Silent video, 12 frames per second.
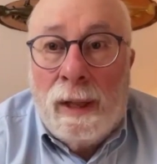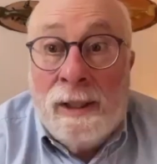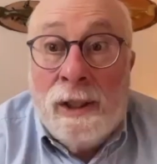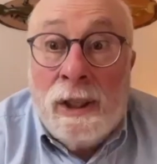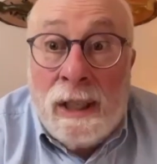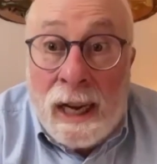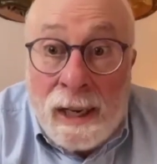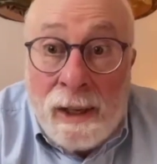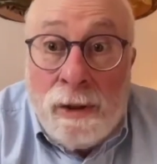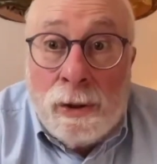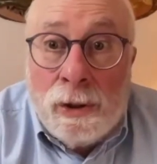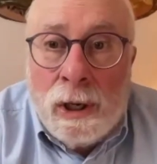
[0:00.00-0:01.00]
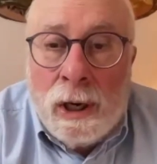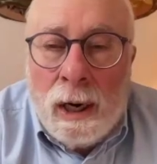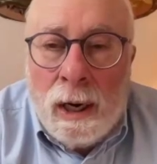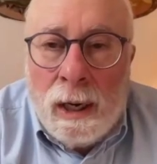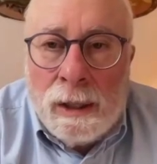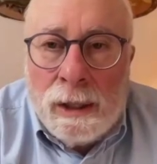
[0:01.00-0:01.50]
as a danger to
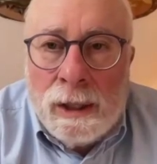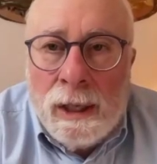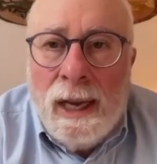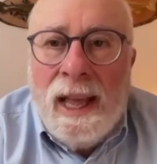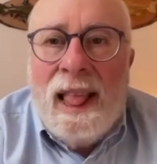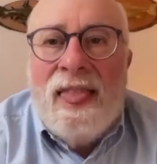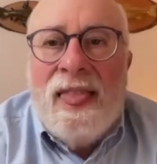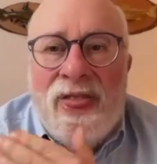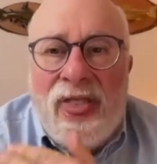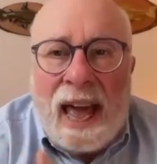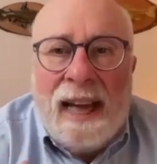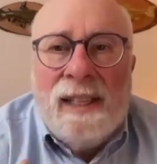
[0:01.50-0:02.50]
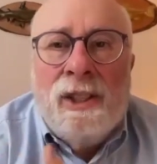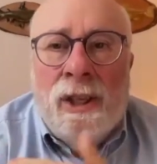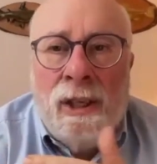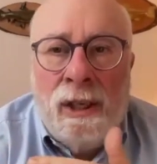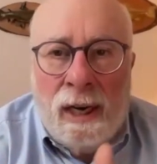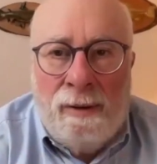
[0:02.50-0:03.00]
us, that's
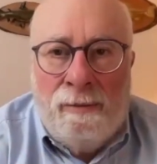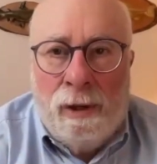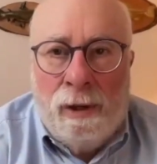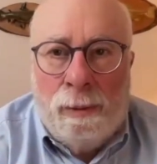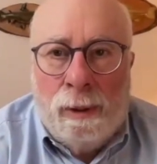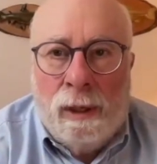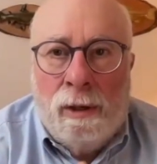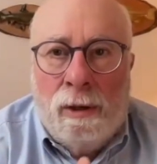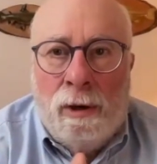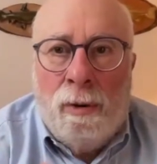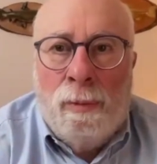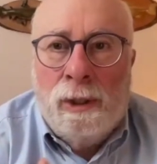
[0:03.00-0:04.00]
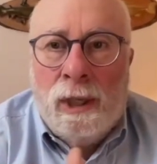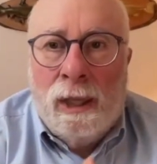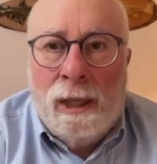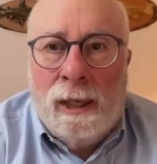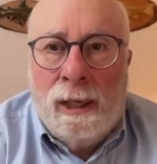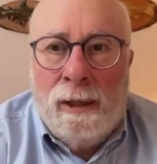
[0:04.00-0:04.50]
inevitably going to
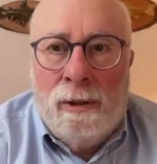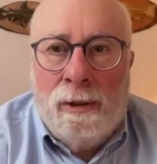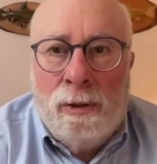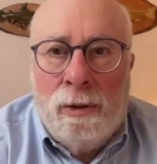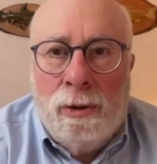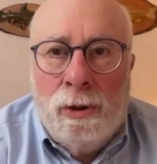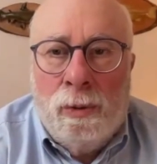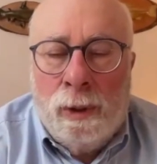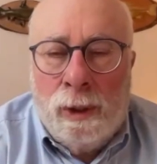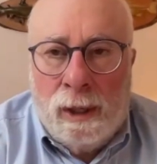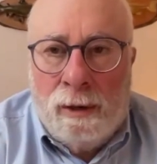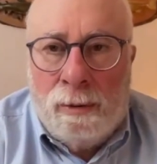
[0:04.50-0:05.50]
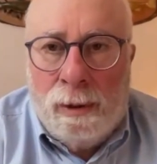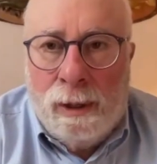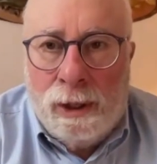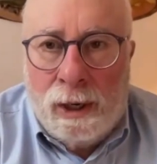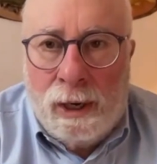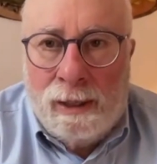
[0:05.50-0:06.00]
lead to an
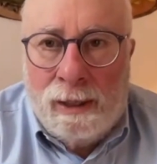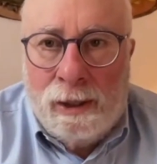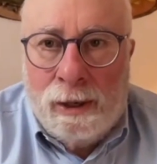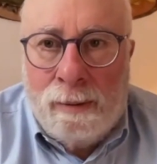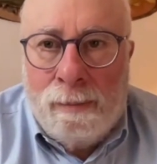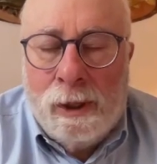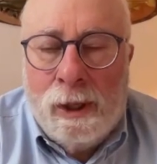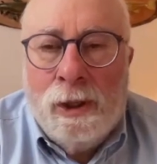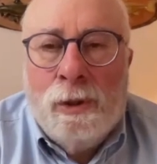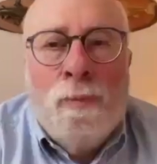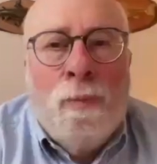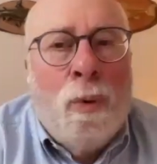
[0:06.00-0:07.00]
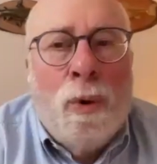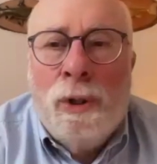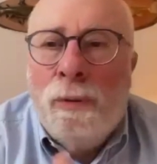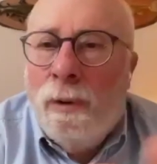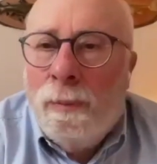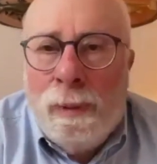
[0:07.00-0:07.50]
increase in anti-Semitism, more
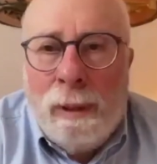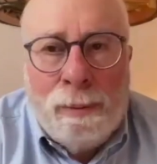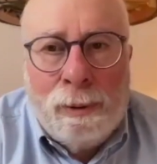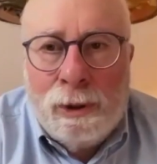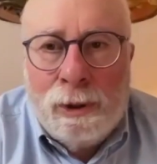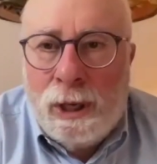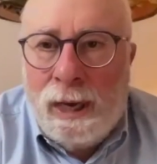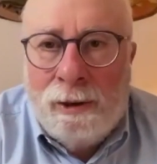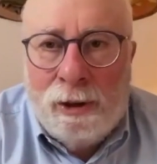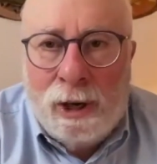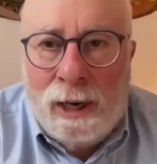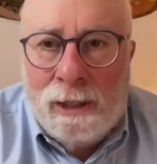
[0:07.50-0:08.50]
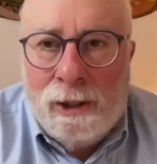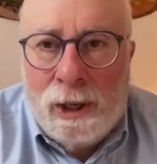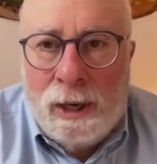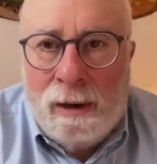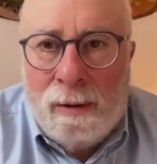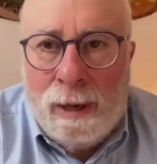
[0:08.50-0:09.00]
than what people are saying or not
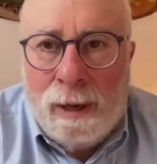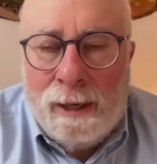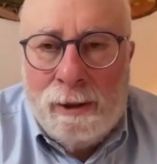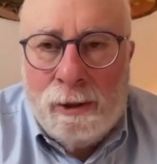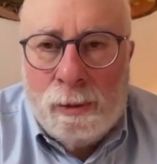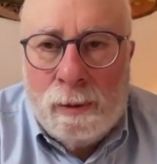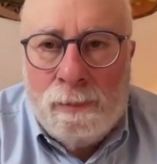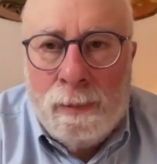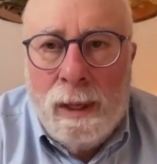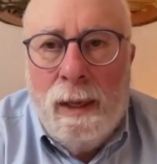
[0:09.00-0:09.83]
saying about Israel.